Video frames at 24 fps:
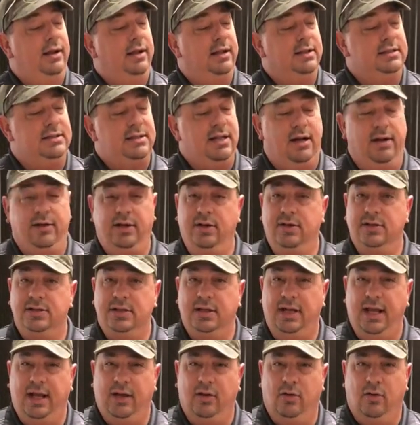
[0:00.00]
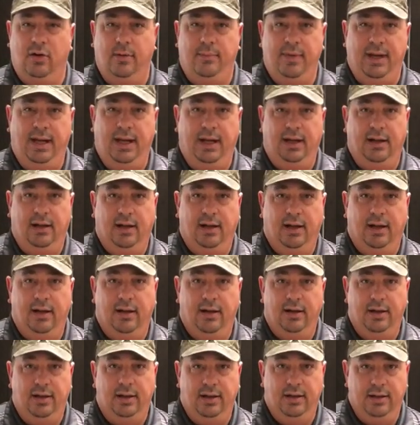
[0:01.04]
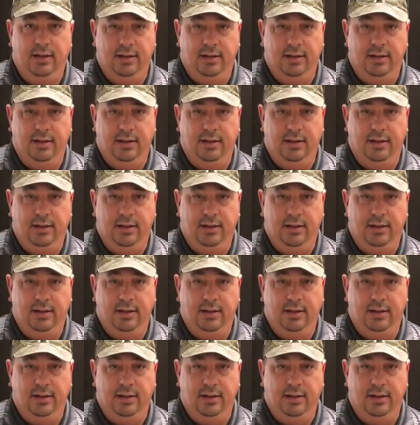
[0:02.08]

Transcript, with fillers: Instead of using that gourmet uh,